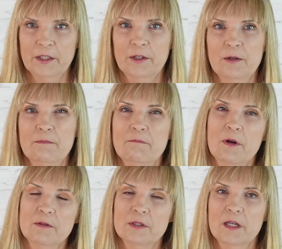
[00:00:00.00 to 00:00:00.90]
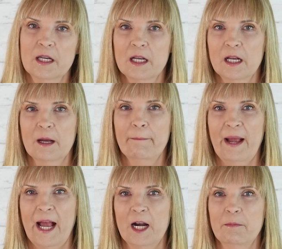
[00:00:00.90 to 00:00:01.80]
to most
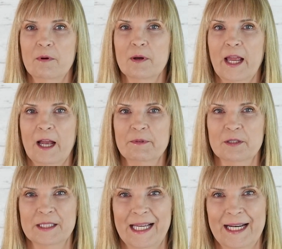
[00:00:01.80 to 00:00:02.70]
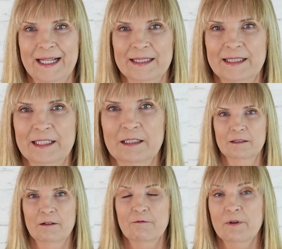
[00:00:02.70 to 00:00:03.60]
compatible capture settings.
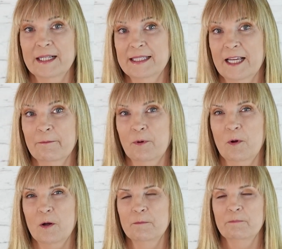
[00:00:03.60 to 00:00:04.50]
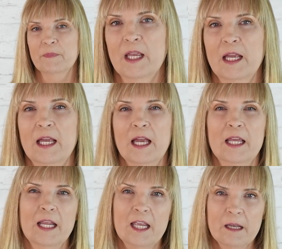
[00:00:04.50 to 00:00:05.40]
For example,
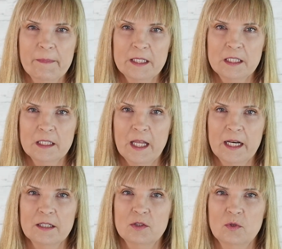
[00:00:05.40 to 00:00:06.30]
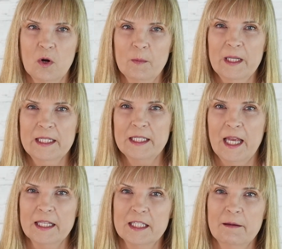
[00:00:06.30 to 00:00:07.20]
an image that normally
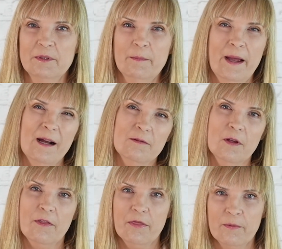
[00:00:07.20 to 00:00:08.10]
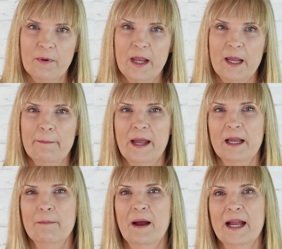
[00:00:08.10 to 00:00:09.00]
takes up to about 3
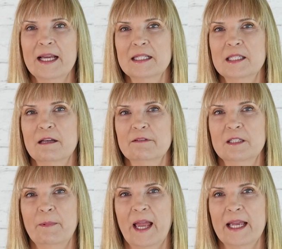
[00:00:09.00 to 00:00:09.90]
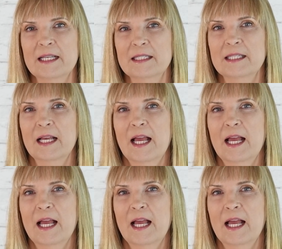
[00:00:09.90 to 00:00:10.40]
megabytes of space